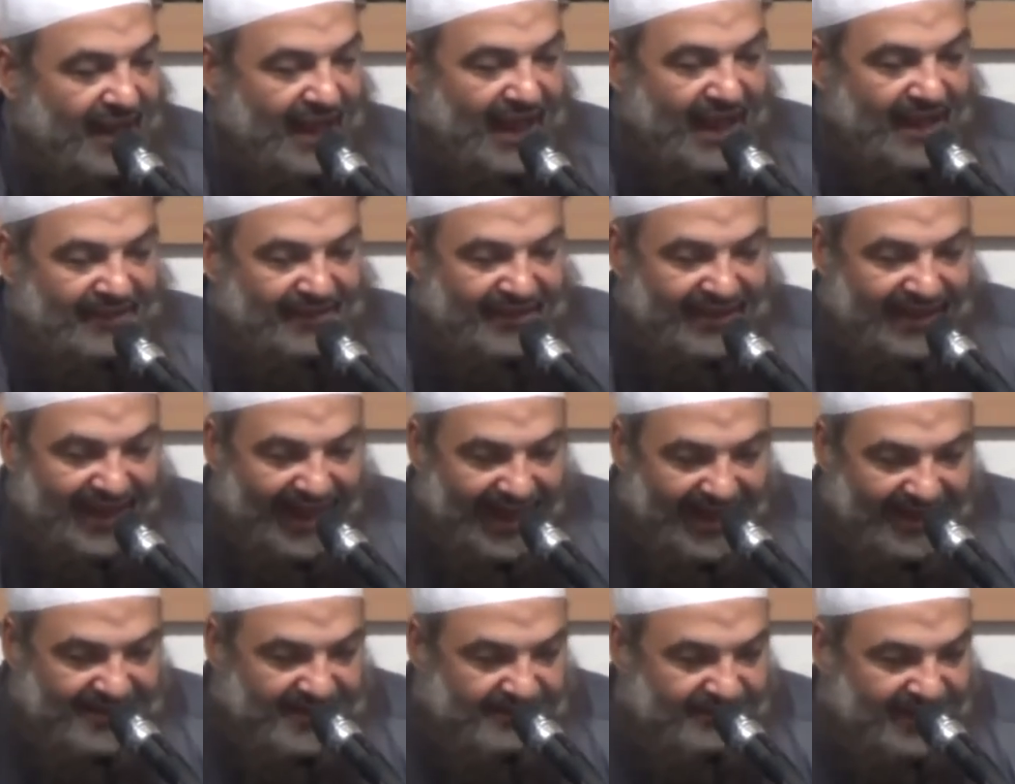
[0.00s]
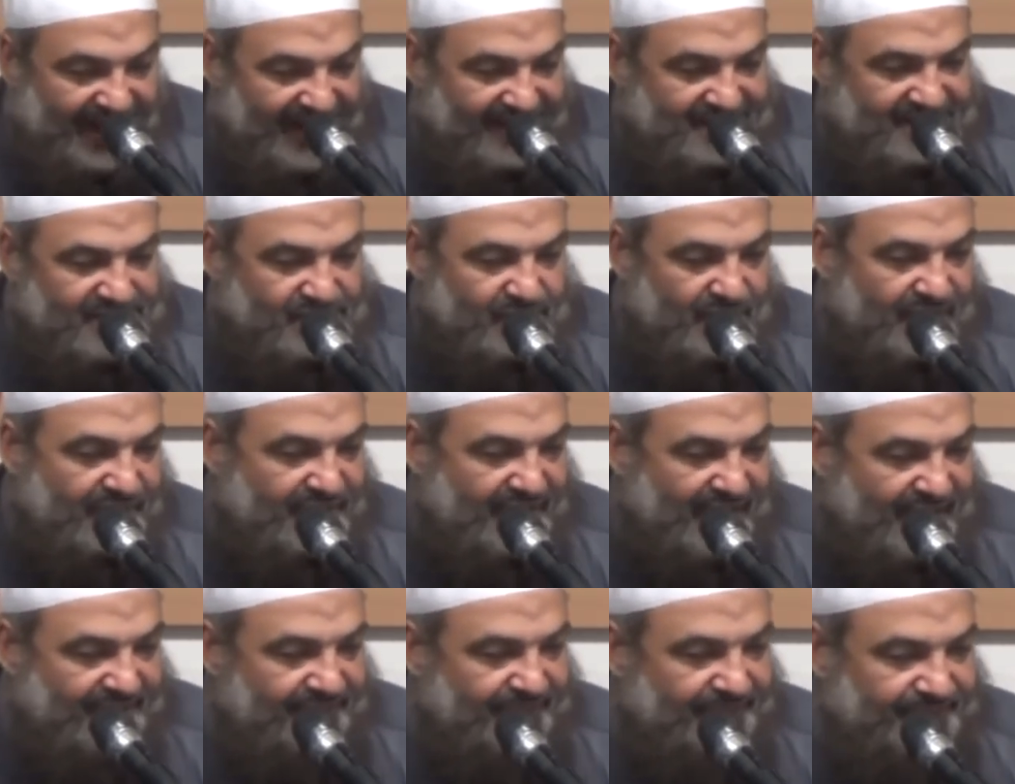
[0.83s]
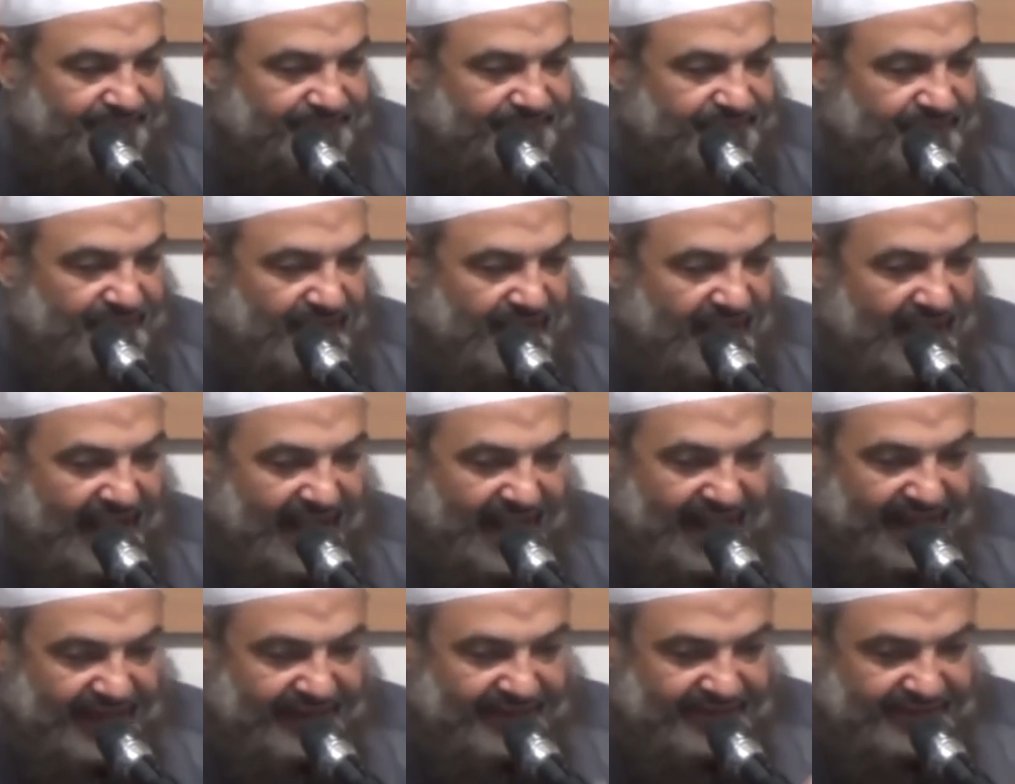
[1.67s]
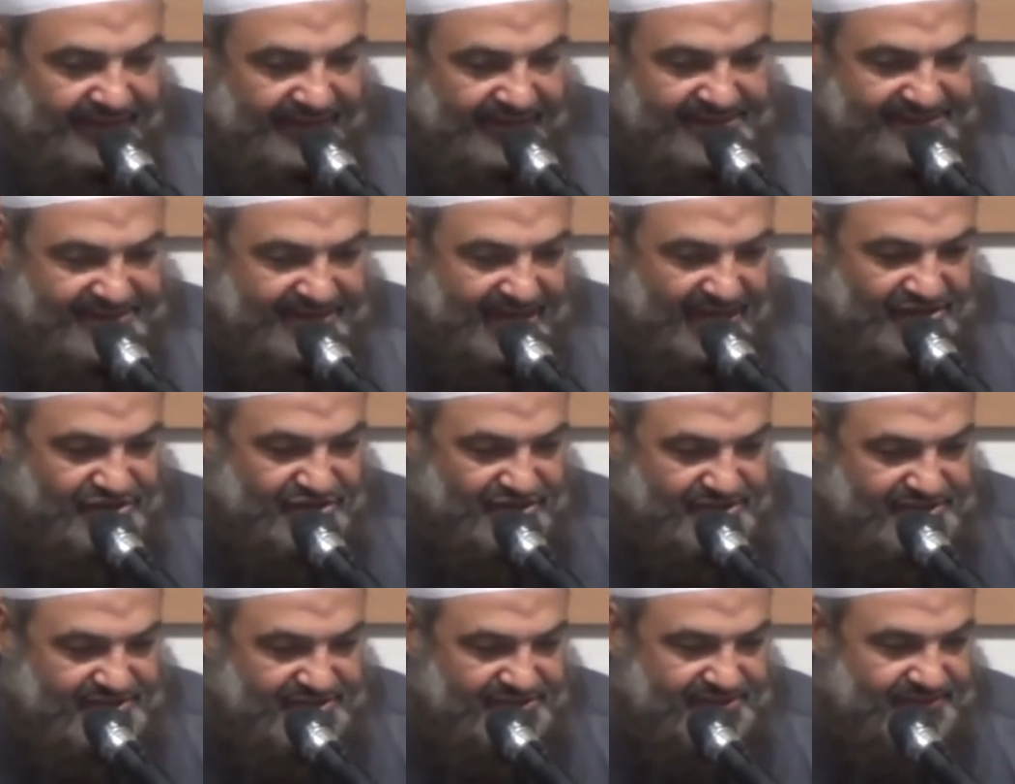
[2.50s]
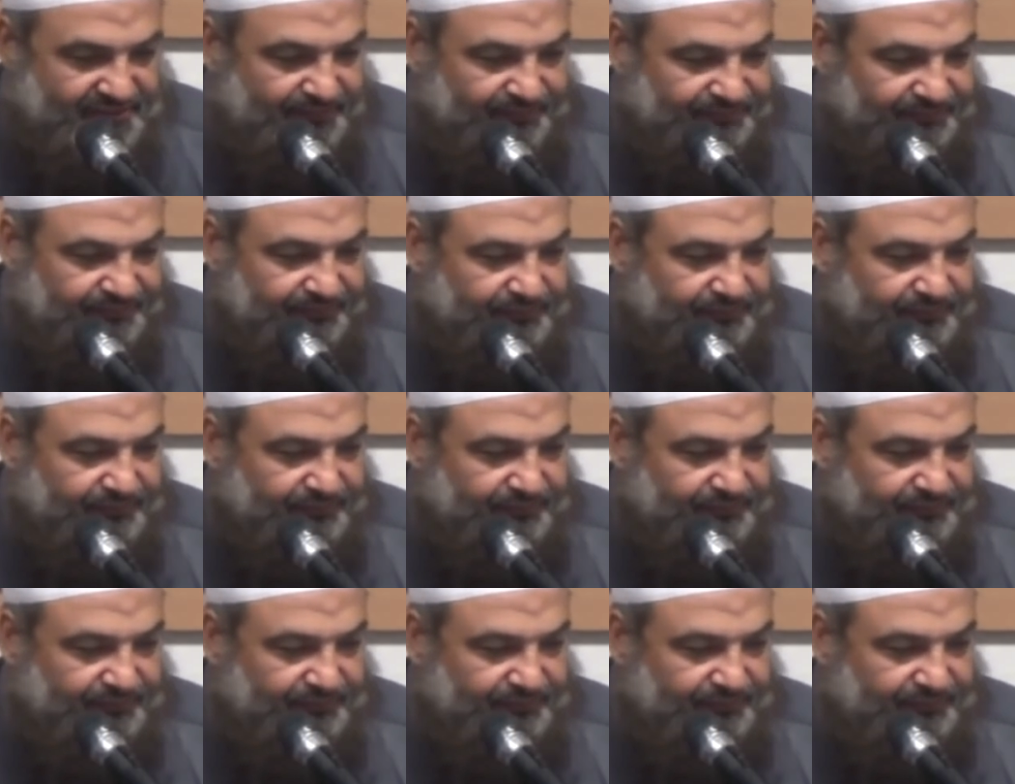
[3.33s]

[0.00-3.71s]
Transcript: and he had debates with them and discussions